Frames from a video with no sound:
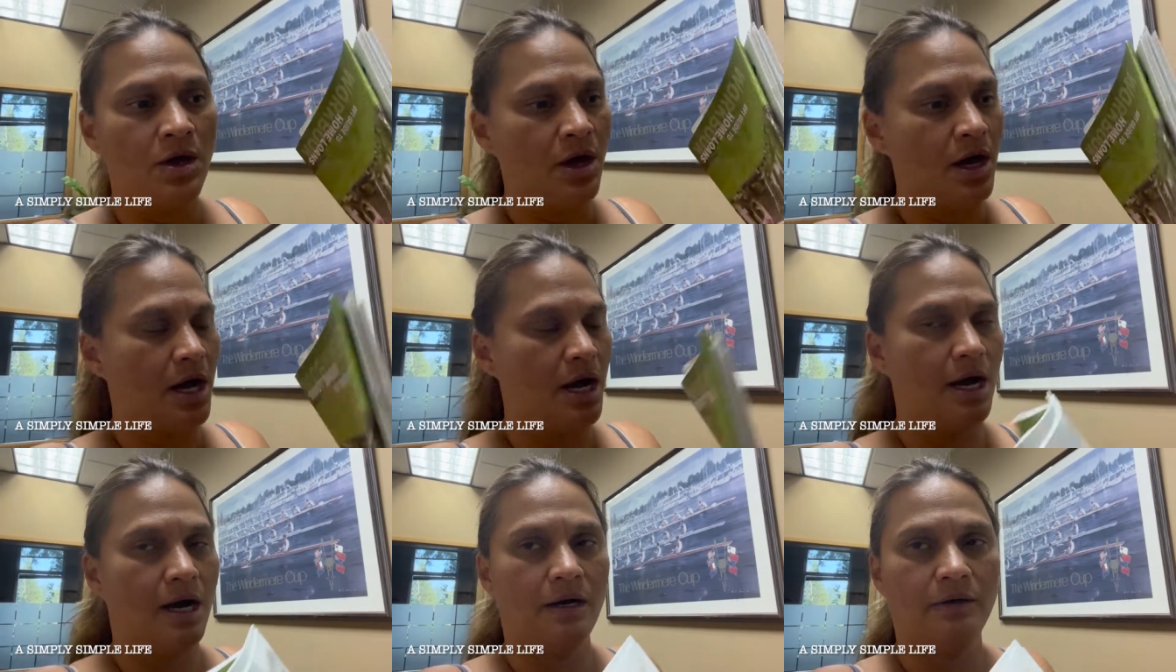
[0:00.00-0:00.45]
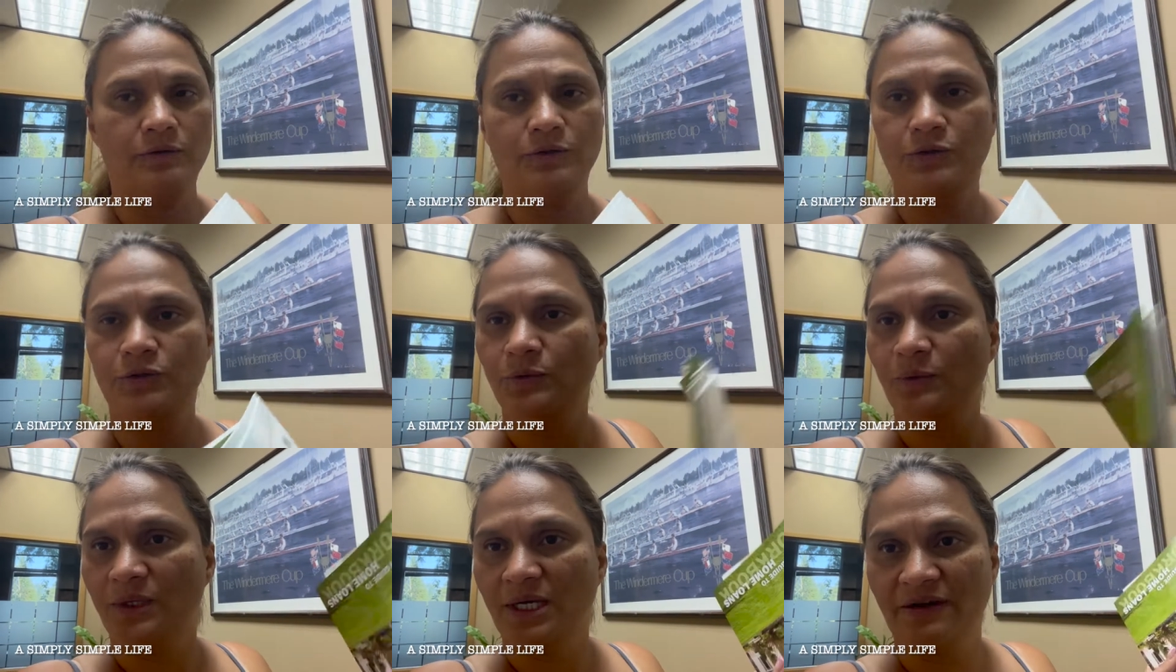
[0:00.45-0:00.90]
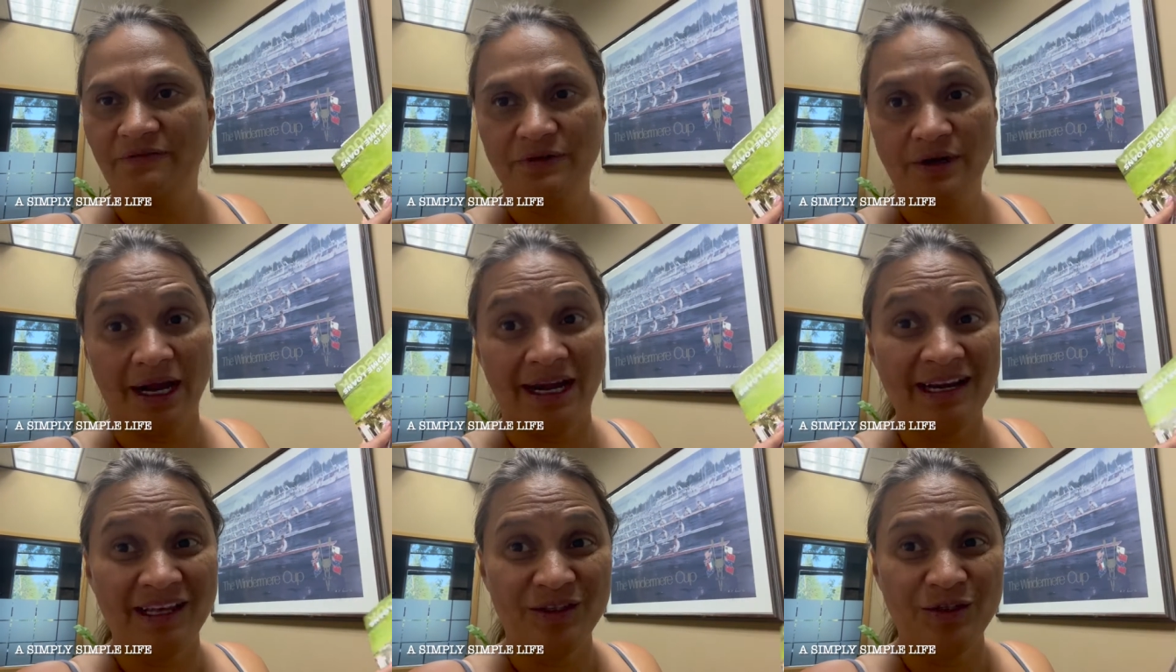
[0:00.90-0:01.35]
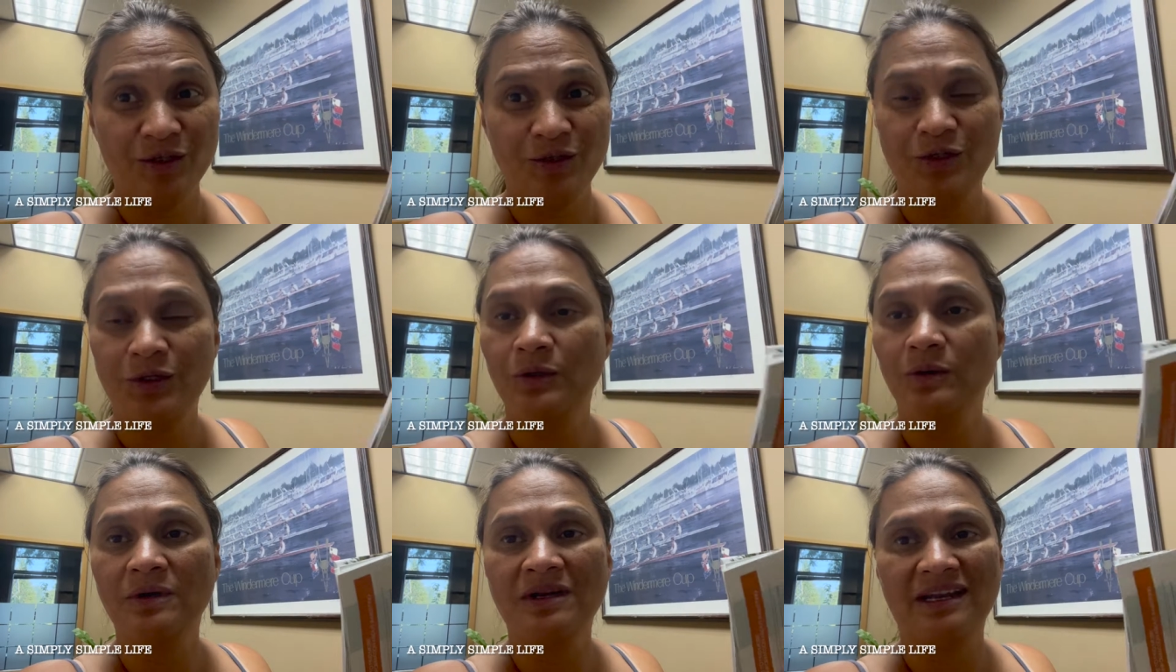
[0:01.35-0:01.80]
uh, do whatever I need to
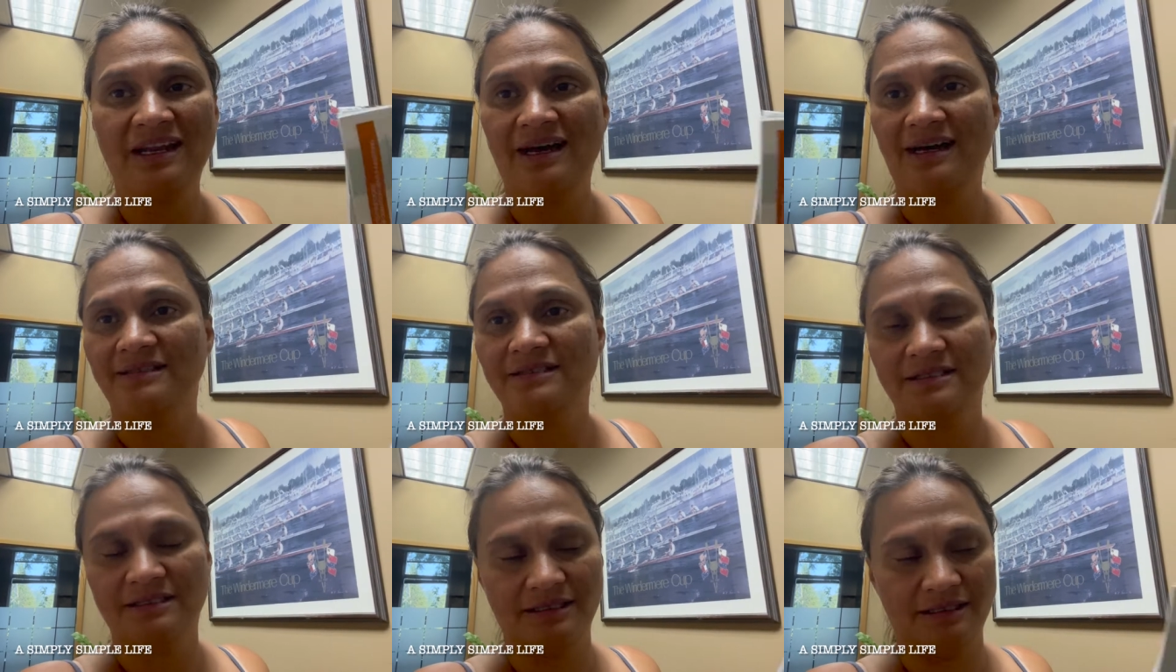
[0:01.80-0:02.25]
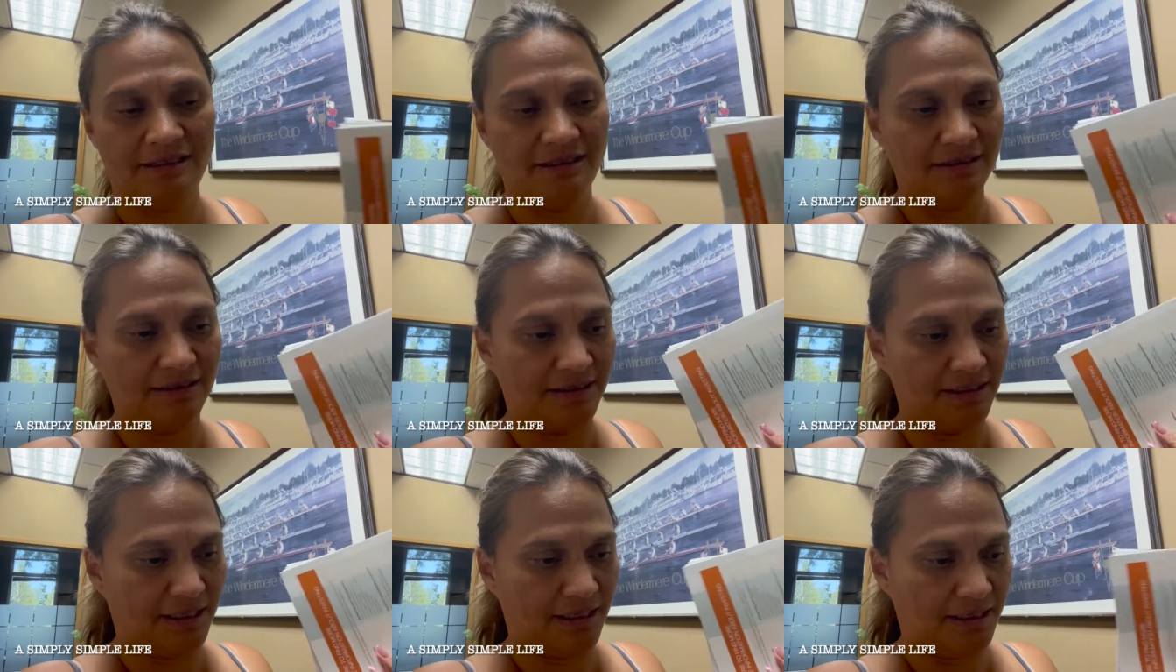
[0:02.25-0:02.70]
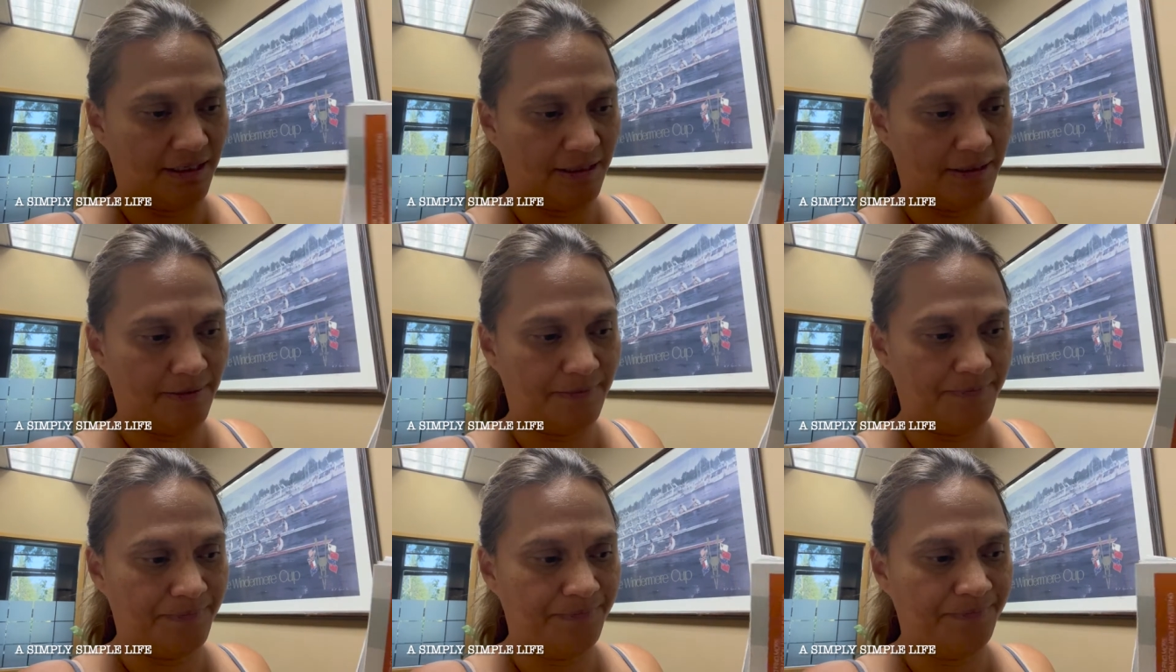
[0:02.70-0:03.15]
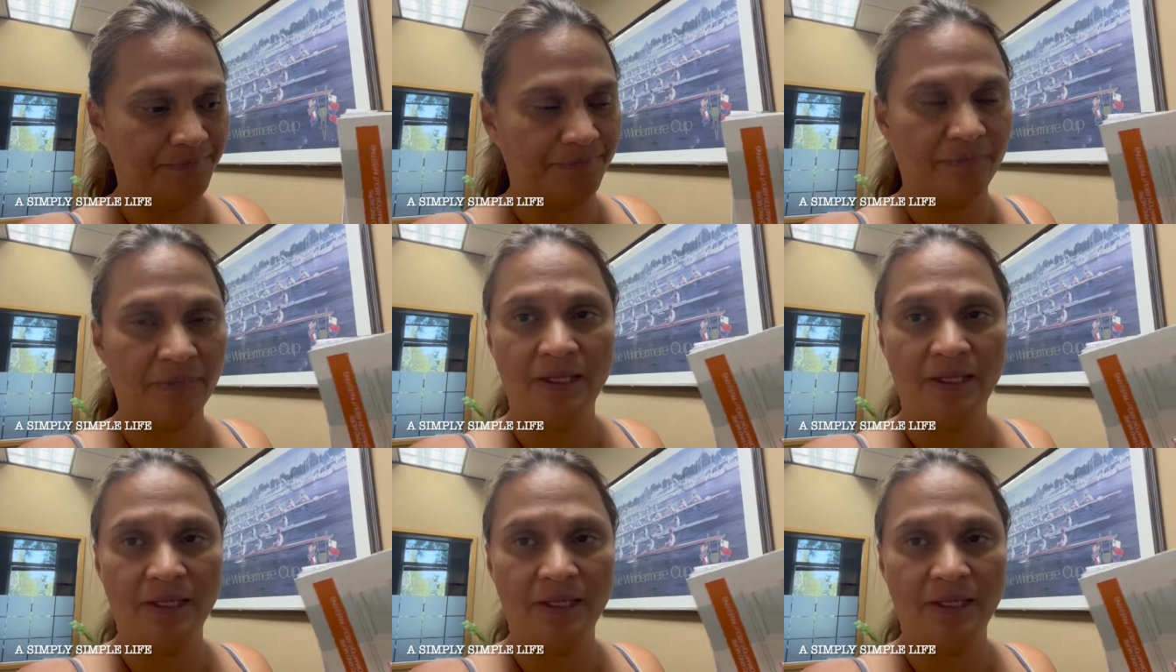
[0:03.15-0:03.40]
do, classes, um,